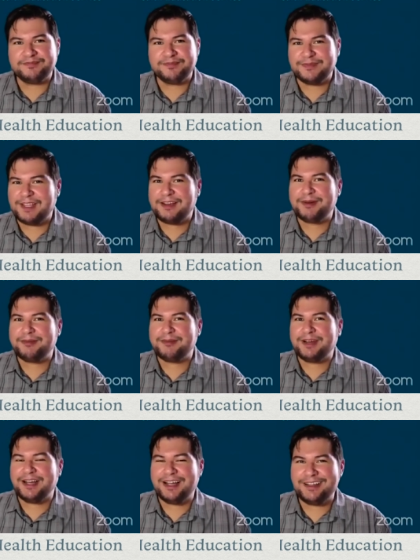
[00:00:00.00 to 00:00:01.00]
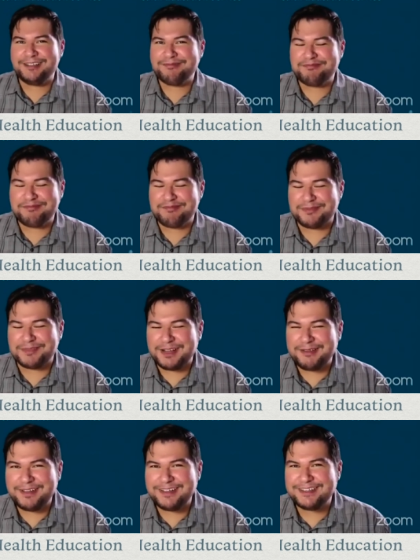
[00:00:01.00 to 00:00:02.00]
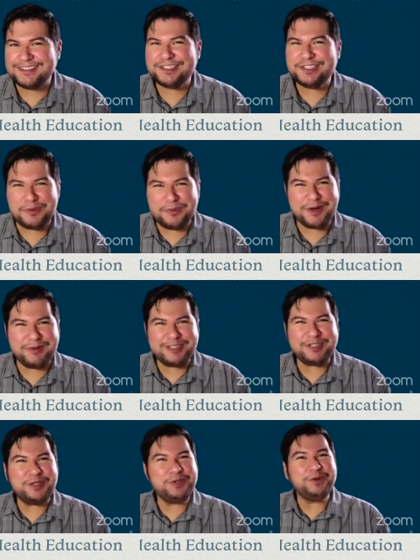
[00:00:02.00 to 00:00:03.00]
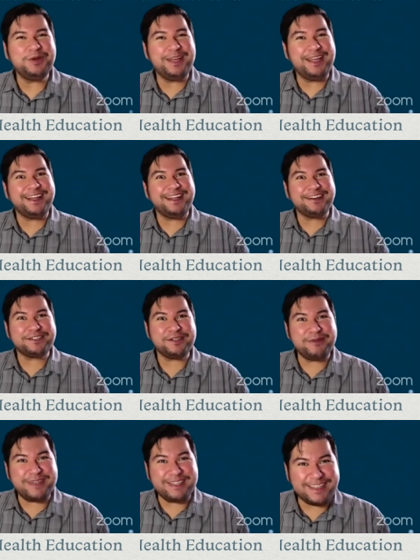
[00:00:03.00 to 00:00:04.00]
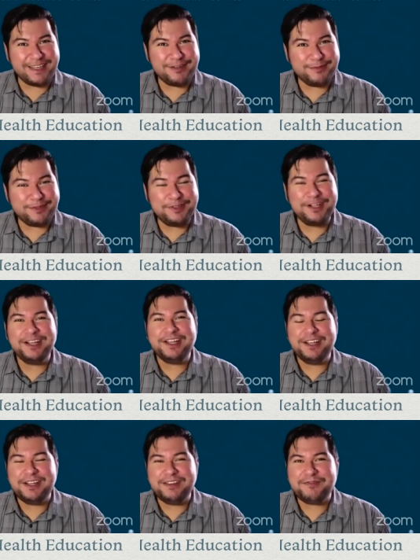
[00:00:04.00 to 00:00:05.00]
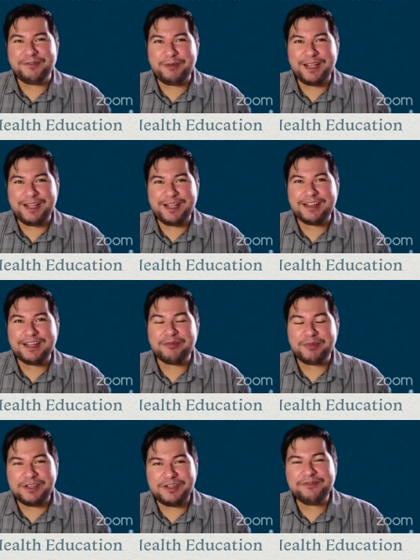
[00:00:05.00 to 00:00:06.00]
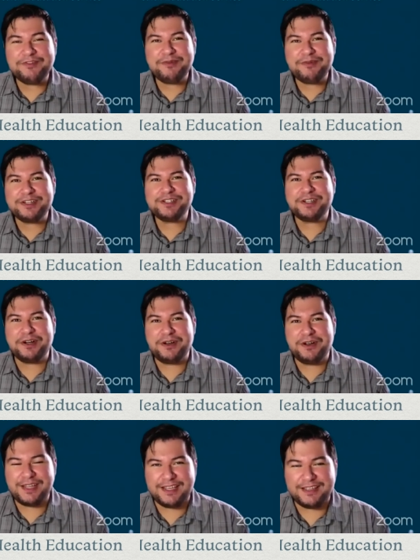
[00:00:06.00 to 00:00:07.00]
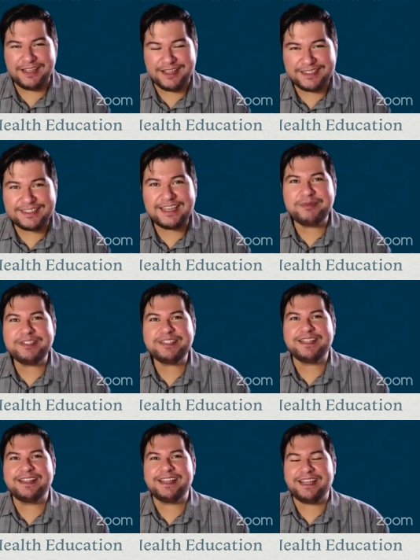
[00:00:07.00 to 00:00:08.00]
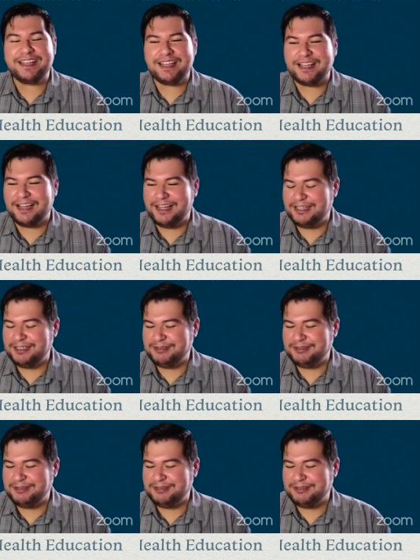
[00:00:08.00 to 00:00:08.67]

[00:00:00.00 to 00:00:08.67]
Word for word: Now, uh, probably don't want to be too giddy or too excitable for being there, but you definitely want to show the excitement and the uh,